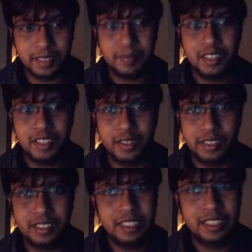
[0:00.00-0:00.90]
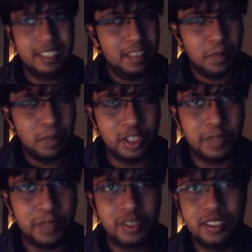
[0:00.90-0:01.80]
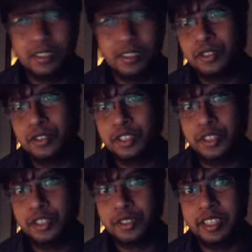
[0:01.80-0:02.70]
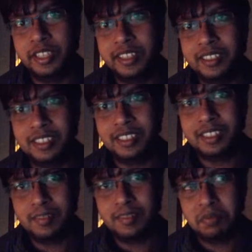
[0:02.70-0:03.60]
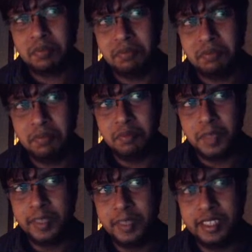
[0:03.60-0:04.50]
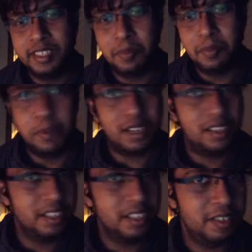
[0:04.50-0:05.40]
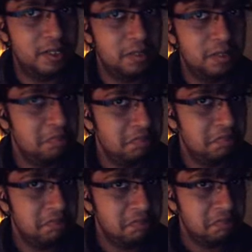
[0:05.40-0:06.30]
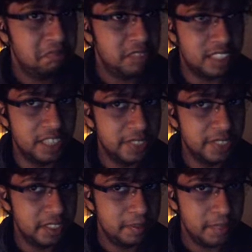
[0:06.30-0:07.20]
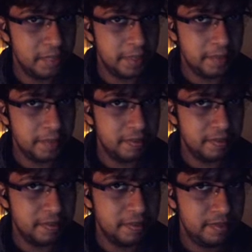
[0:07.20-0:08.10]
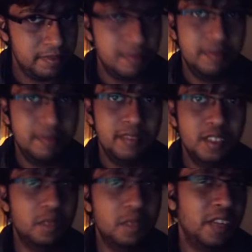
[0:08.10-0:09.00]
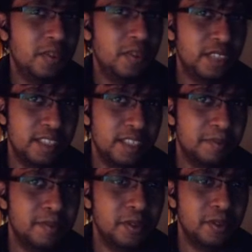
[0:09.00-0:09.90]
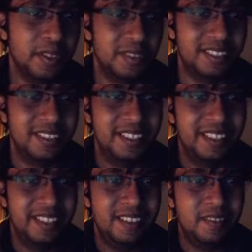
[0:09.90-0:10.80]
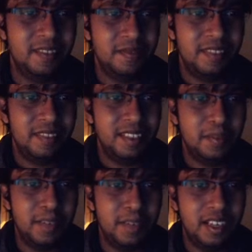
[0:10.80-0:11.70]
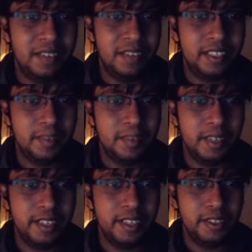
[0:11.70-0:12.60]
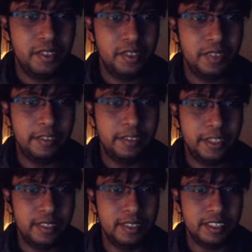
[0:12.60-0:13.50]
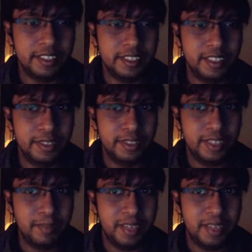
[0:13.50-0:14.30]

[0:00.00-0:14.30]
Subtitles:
So it's possible to deduce that it's maybe her butler or servant, maybe, or playful term. Who knows? But I left behind your favorite toy just in case you came back.